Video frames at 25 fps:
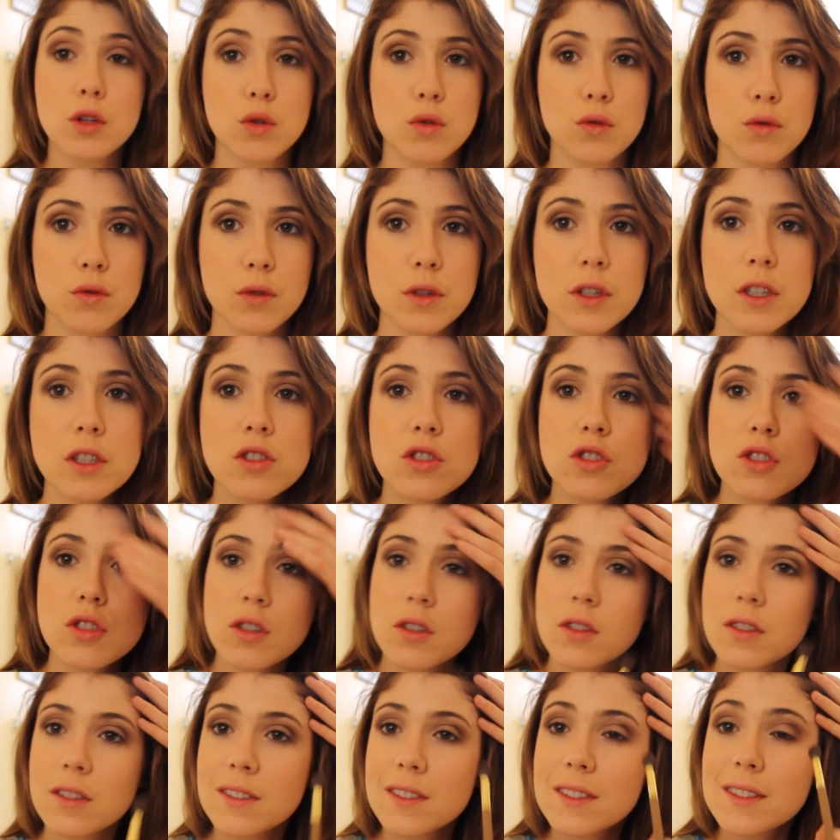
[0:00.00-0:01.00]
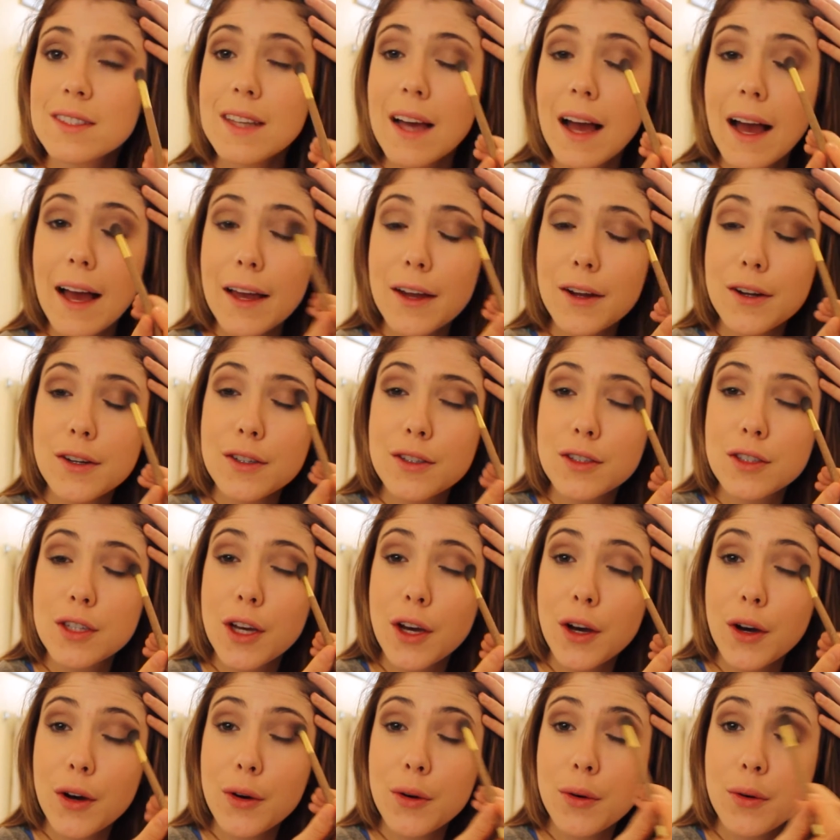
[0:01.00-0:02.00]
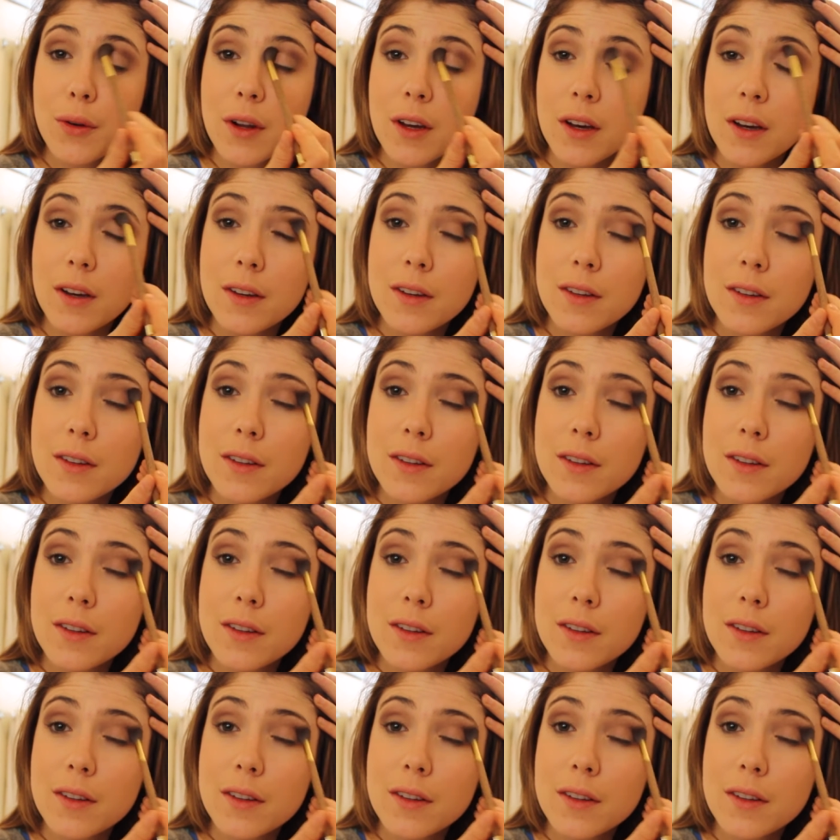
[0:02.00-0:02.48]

you reach your desired tone.